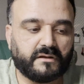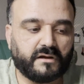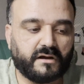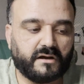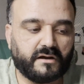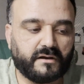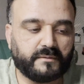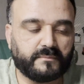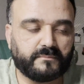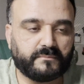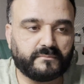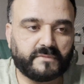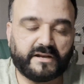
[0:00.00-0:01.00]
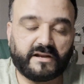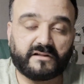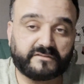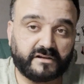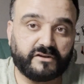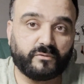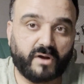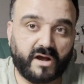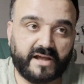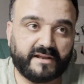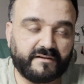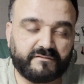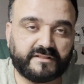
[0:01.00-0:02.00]
um, and I'll tell you
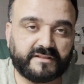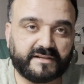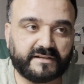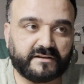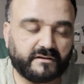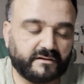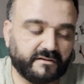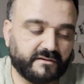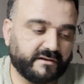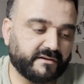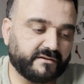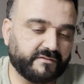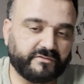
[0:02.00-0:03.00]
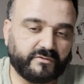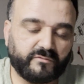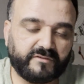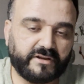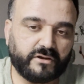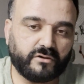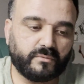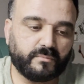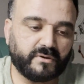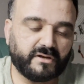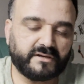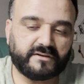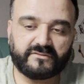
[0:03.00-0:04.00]
why and everything in a, in a different video.
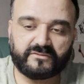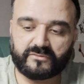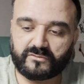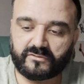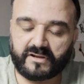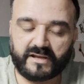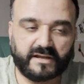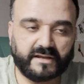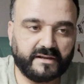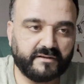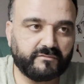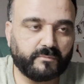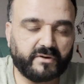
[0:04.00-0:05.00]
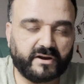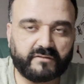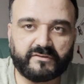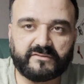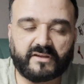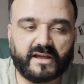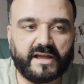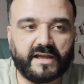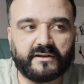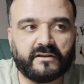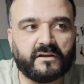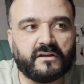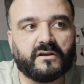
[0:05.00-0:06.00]
But so today for breakfast, I
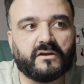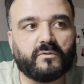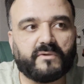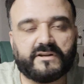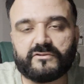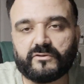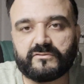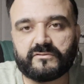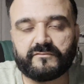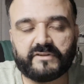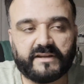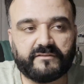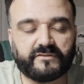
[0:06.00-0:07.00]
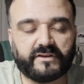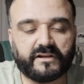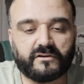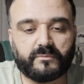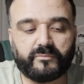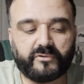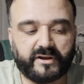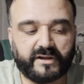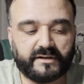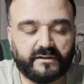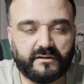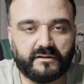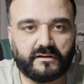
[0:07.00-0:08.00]
had one toast of Dave Killer
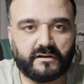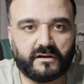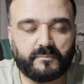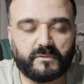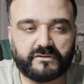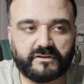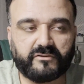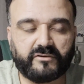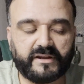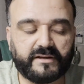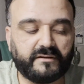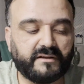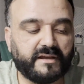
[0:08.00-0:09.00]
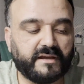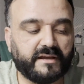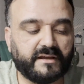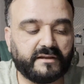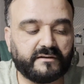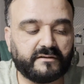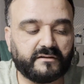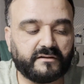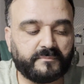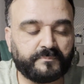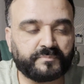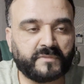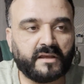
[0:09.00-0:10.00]
bread, uh, multigrain, and
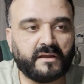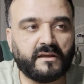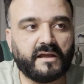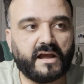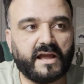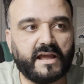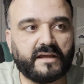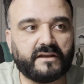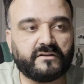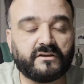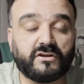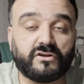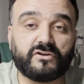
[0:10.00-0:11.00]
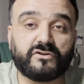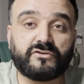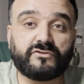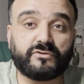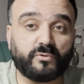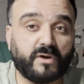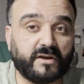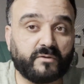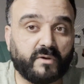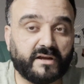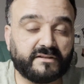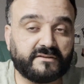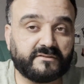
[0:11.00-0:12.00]
uh, I had two egg
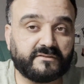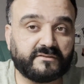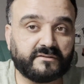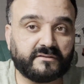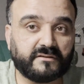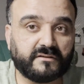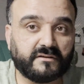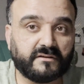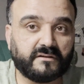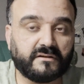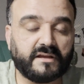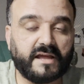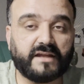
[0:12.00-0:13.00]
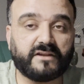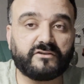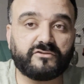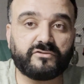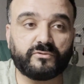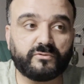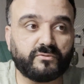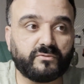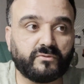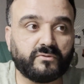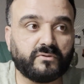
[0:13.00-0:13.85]
whites and two